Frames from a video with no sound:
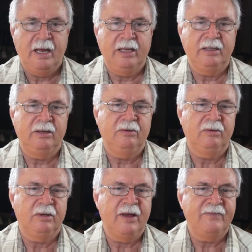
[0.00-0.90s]
And the
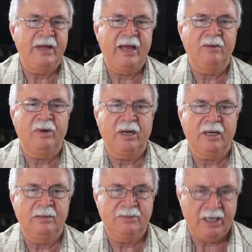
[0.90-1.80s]
left hand when it
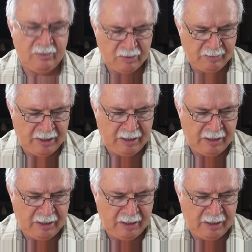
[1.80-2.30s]
comes in will be